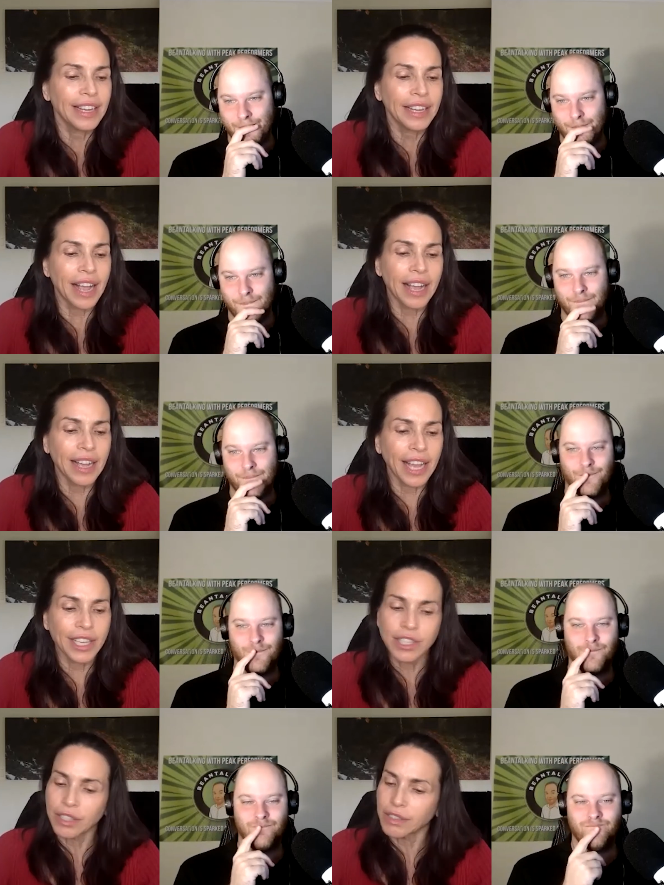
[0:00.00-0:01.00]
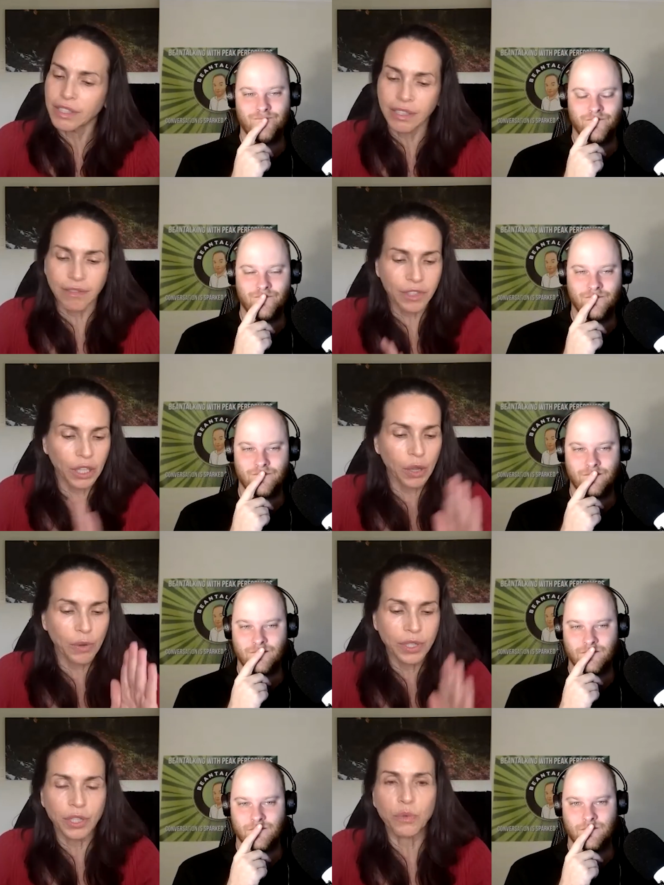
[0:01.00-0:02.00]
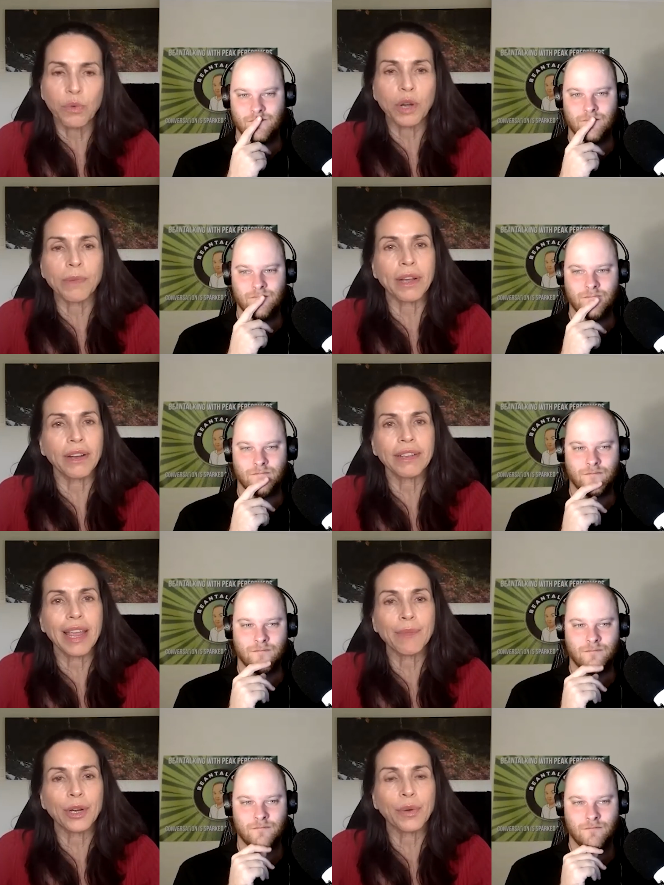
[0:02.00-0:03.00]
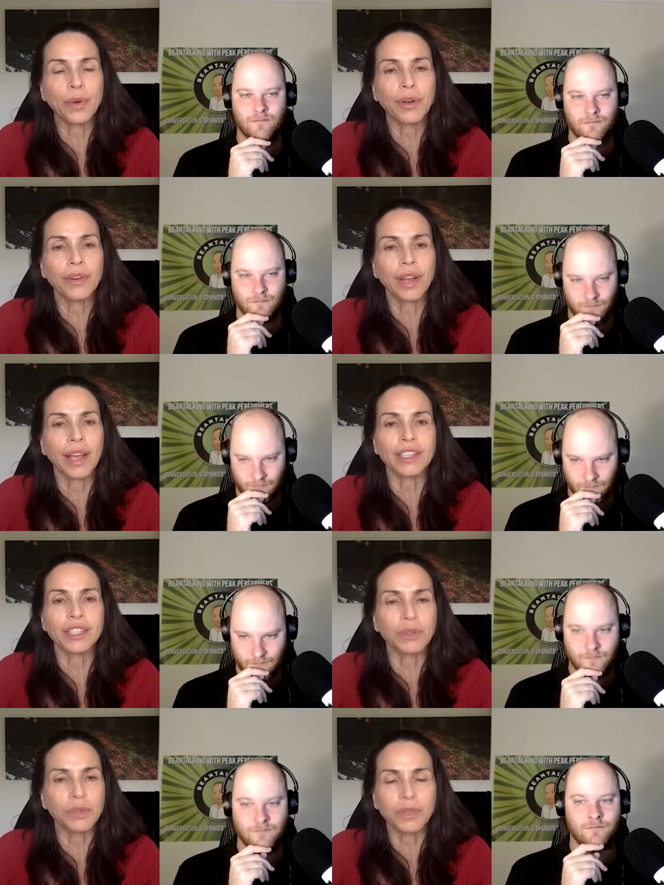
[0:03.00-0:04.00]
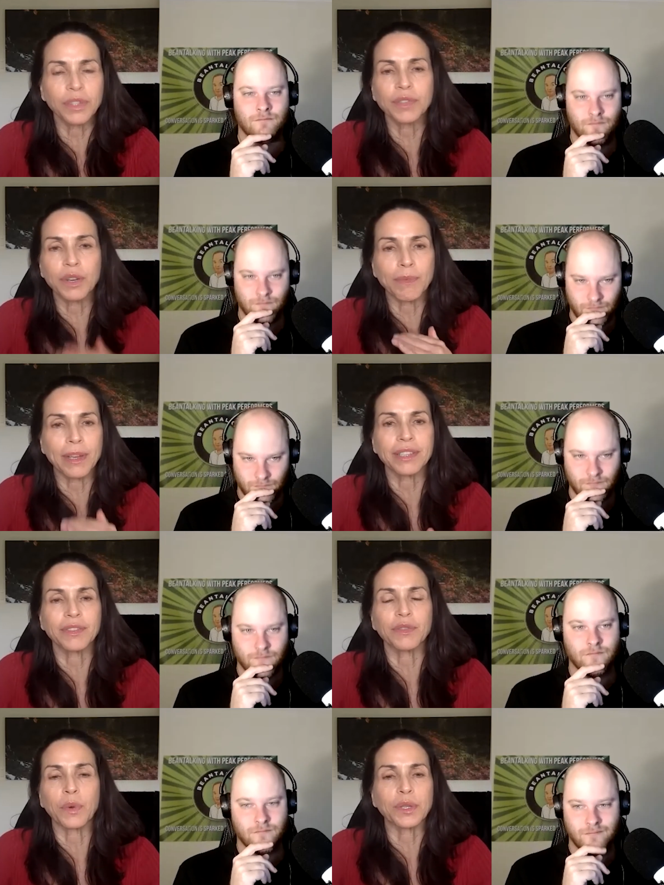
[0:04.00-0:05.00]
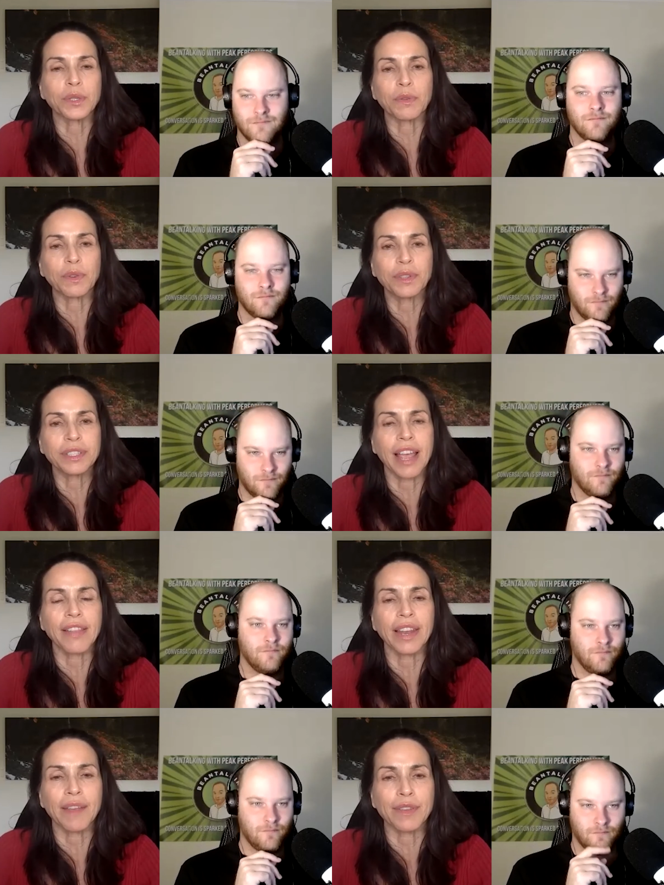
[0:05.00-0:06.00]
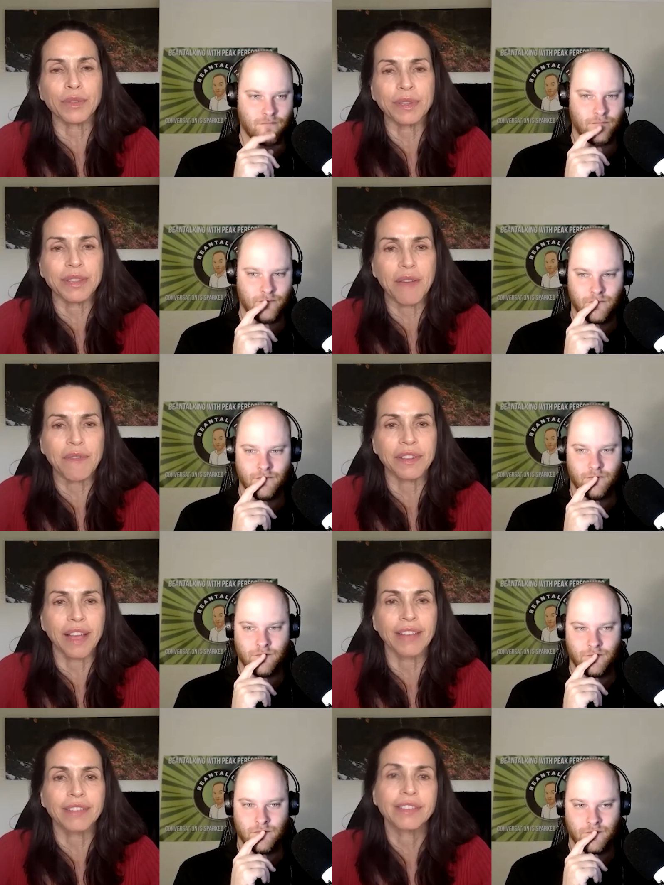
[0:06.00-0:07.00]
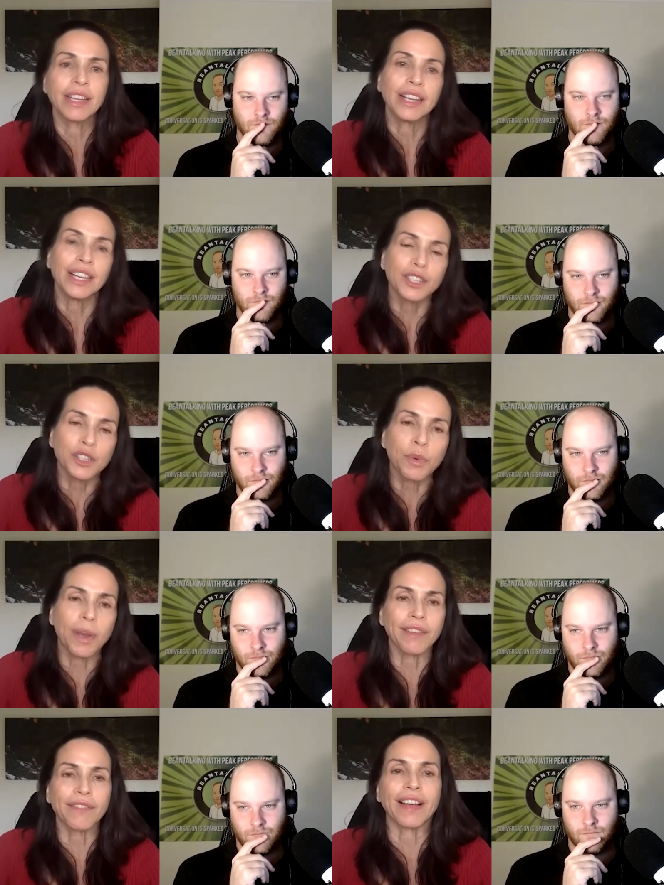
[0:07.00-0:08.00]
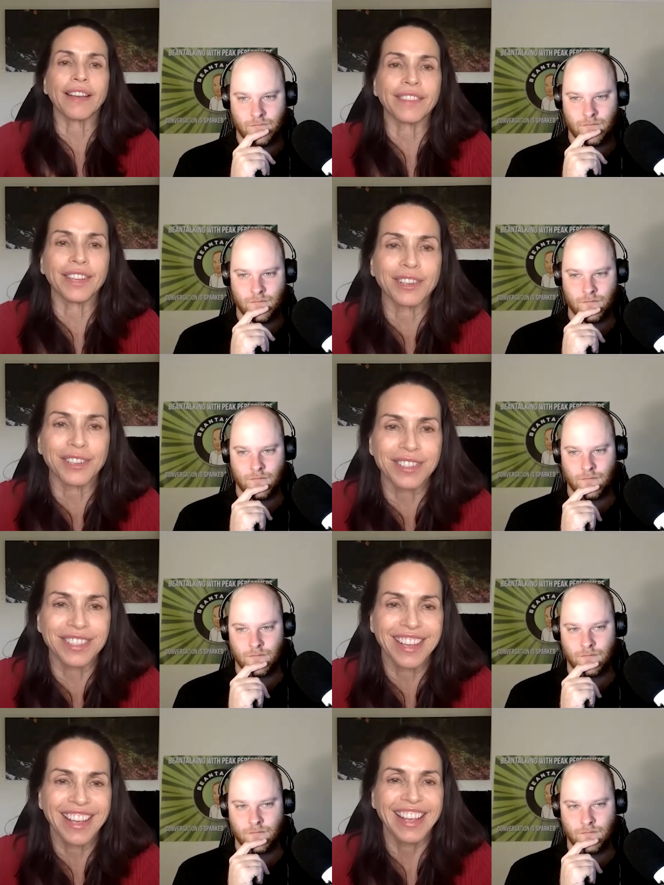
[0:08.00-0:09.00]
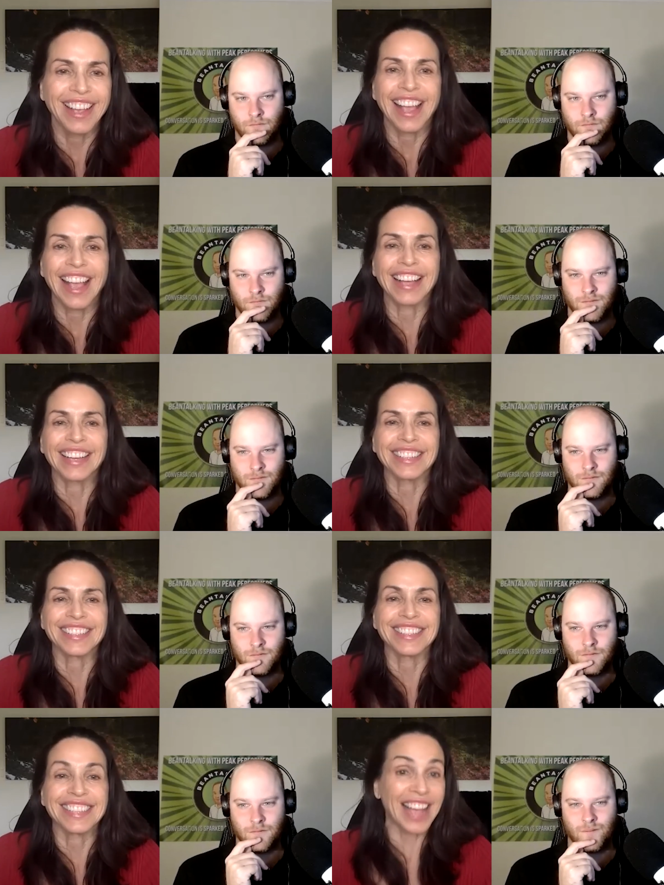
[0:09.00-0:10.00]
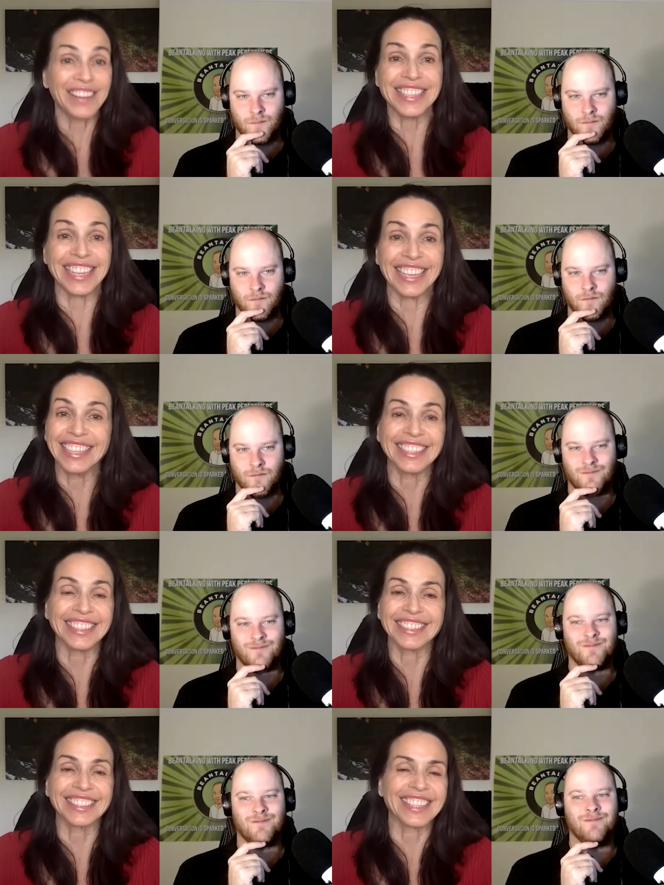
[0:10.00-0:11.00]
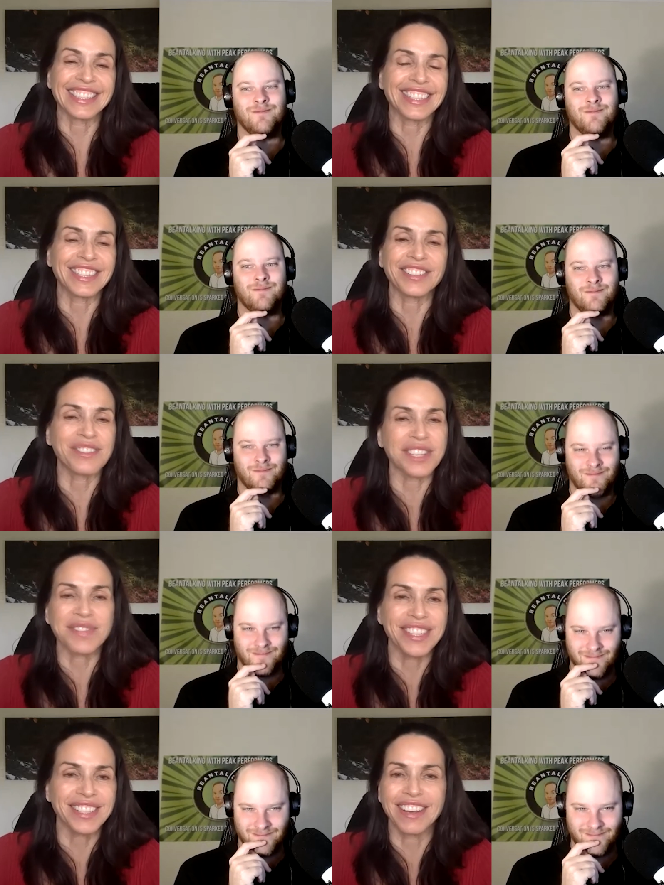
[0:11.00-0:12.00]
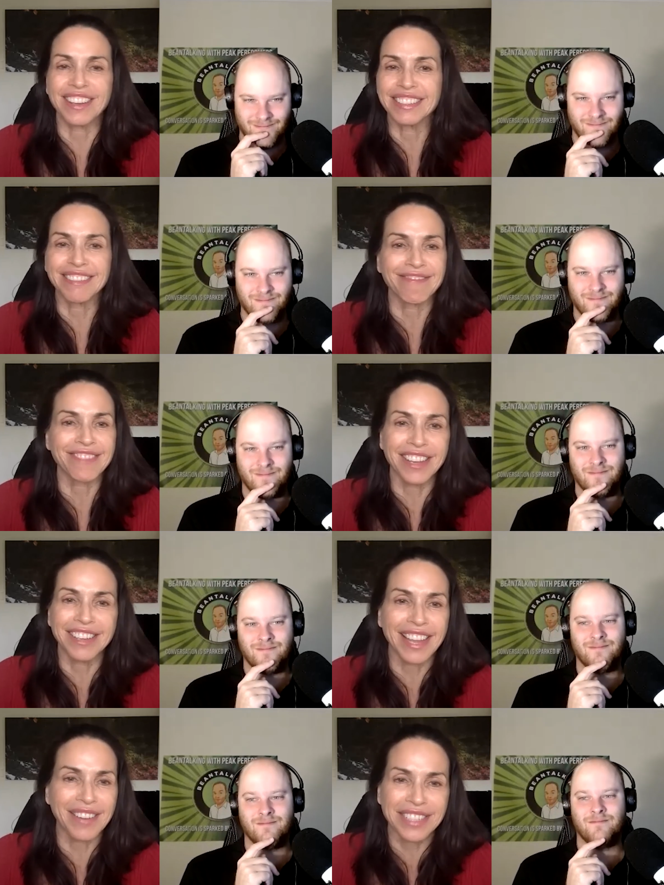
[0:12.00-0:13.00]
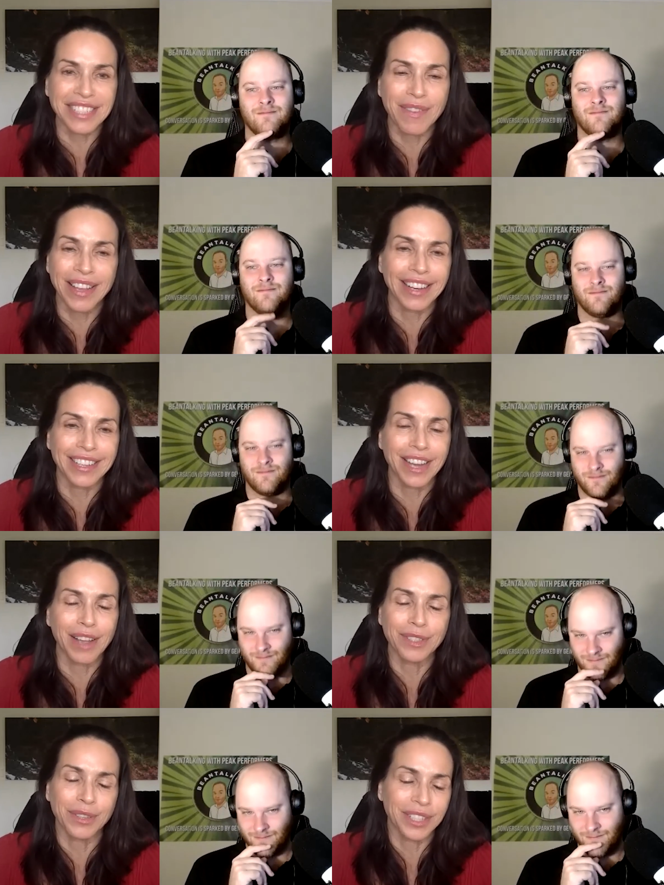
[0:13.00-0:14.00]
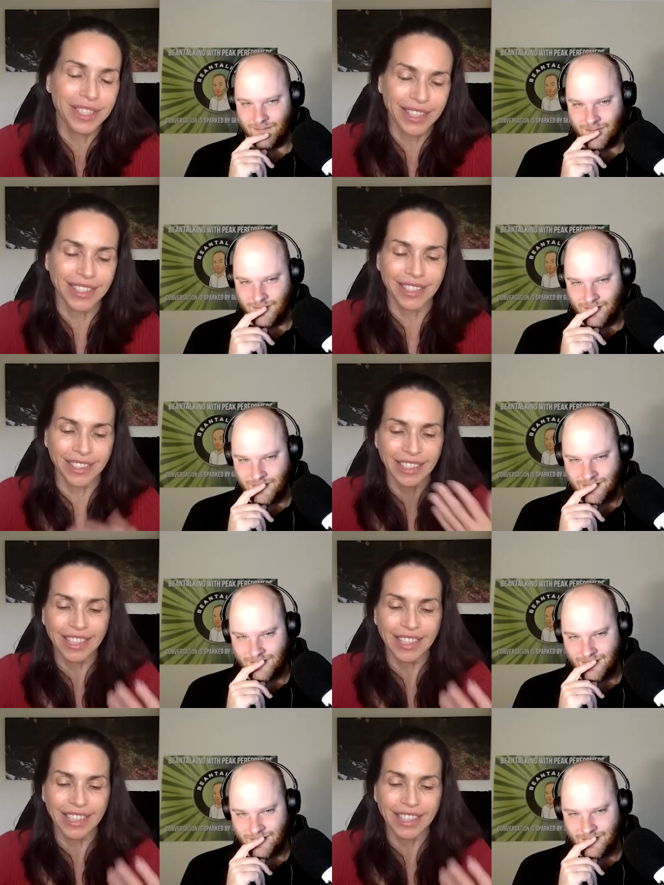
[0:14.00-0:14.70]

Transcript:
Speaker 1: I closed the door on my on-camera career, exclusively devoted myself to voiceovers, and then I've been doing that for the last 25 years and counting, and it's still Christmas on Sunday every time I get a job. So it's a